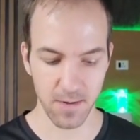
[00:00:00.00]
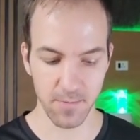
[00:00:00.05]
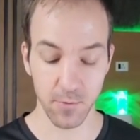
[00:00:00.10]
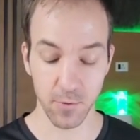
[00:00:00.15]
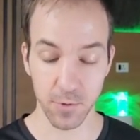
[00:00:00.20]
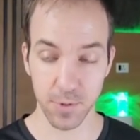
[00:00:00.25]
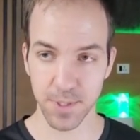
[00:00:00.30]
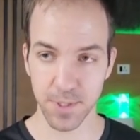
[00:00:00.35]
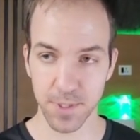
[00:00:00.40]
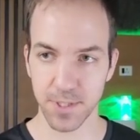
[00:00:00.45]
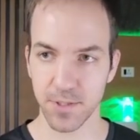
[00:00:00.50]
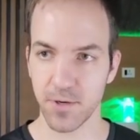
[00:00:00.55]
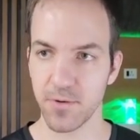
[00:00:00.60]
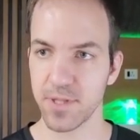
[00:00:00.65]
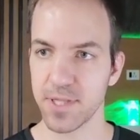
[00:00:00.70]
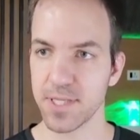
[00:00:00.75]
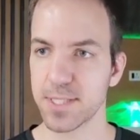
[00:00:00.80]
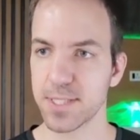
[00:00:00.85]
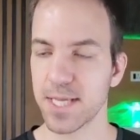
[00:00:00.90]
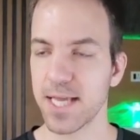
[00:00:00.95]
or 0
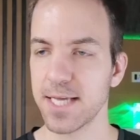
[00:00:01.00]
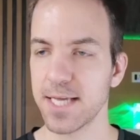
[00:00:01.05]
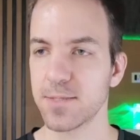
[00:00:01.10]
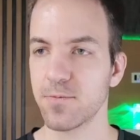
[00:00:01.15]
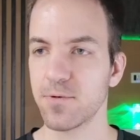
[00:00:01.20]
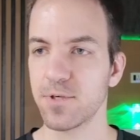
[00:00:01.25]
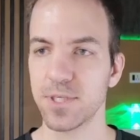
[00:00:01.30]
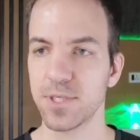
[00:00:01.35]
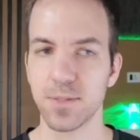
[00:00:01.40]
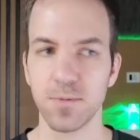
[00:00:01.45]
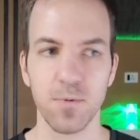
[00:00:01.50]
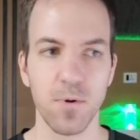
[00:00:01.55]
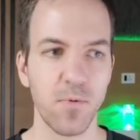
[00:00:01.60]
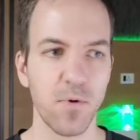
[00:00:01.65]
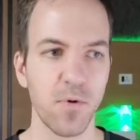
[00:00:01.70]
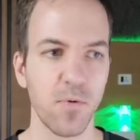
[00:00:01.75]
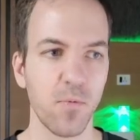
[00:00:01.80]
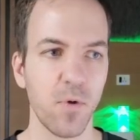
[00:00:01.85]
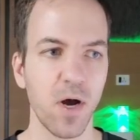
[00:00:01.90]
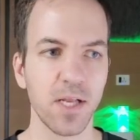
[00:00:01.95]
in this case, which is what
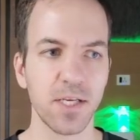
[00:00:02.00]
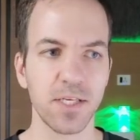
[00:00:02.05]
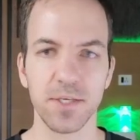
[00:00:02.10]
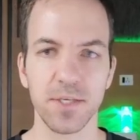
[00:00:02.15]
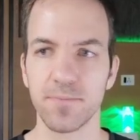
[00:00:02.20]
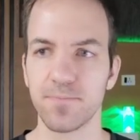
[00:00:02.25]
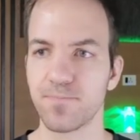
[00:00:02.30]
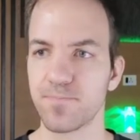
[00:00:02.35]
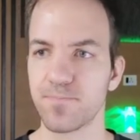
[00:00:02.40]
we want.